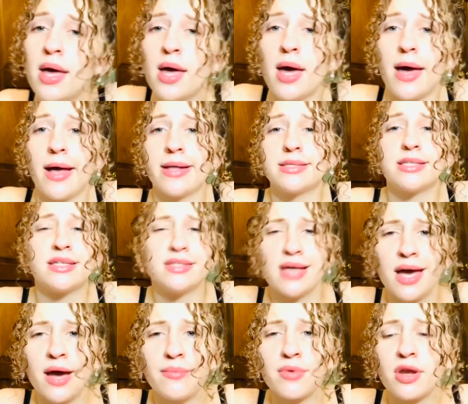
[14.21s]
And today
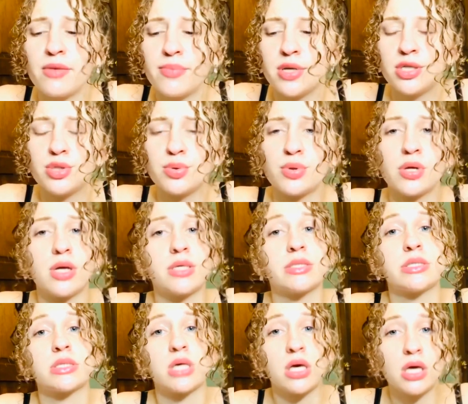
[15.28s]
I'm going to be doing a
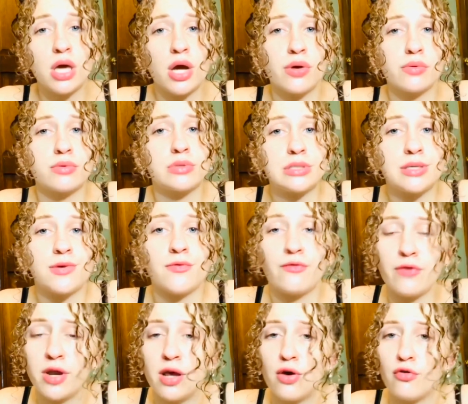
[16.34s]
skincare routine
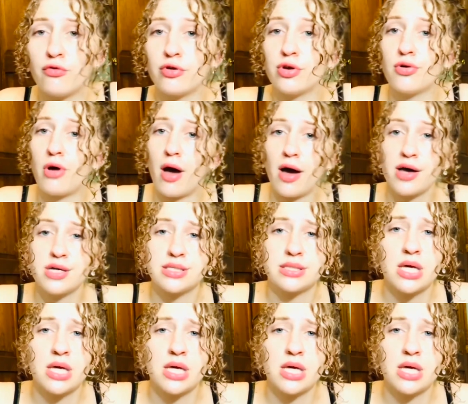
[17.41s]
video for you guys,